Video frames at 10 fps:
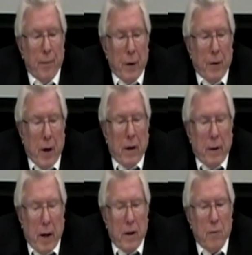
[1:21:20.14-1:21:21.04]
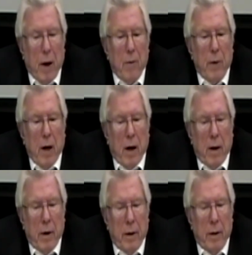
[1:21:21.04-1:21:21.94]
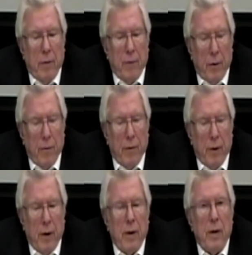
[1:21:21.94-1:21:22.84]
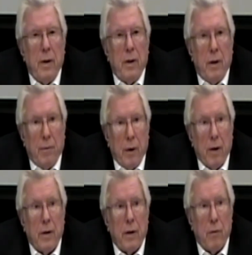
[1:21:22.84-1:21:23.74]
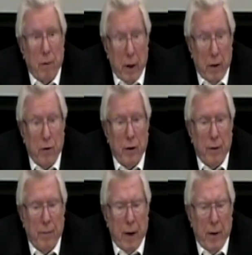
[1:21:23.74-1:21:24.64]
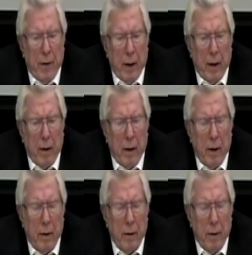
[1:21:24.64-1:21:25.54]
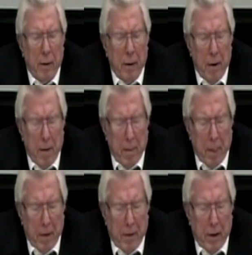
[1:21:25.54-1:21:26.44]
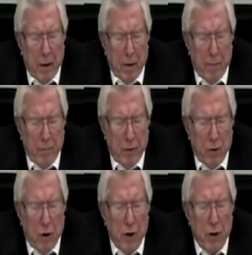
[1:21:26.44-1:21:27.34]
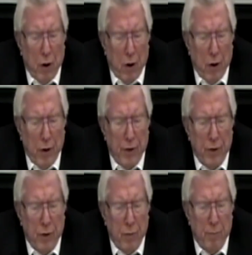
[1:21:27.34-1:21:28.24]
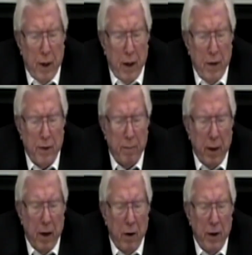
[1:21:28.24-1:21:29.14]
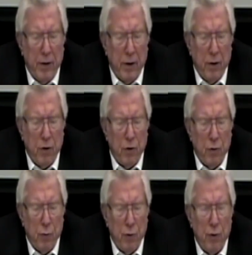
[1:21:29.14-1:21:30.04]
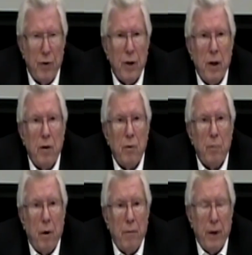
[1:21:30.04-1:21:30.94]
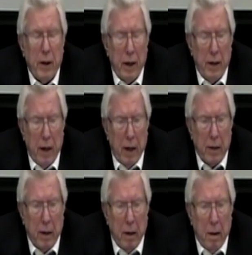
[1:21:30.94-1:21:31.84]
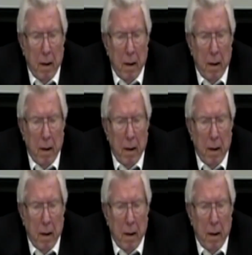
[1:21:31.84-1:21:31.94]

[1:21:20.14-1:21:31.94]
that, that is why we are in a very, very difficult situation, I think, and uh, the uh, George Soros, who pays my Eastern students in Dubrovnik and Yalta,